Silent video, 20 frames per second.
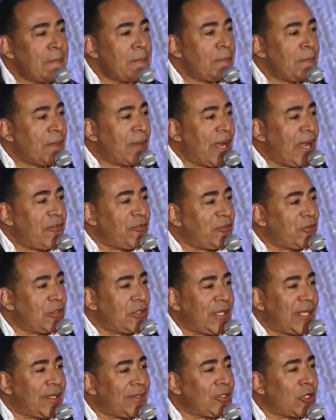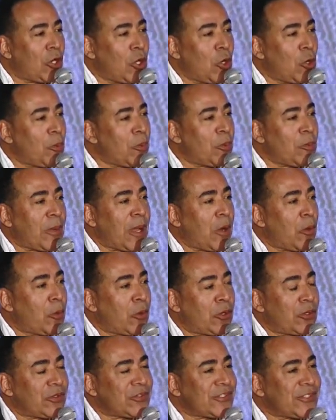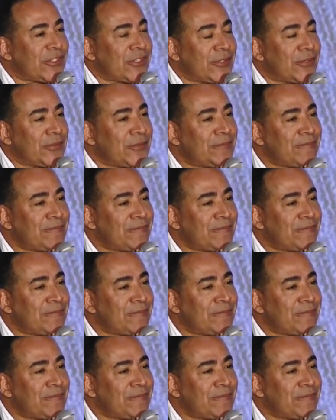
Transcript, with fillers: but I feel led to open my world to you.